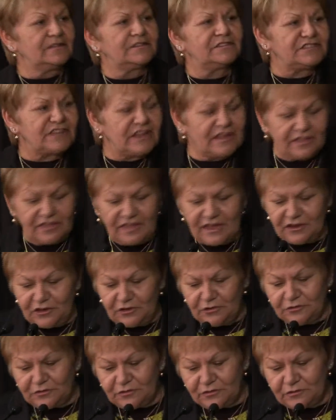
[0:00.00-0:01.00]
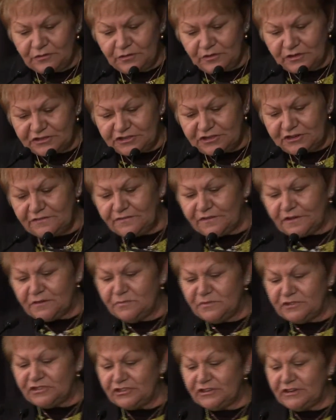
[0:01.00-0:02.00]
say thank you to the Chief
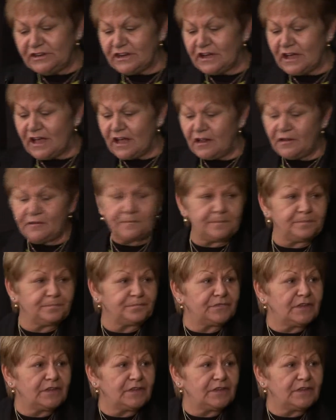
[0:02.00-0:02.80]
Commissioner, Carl,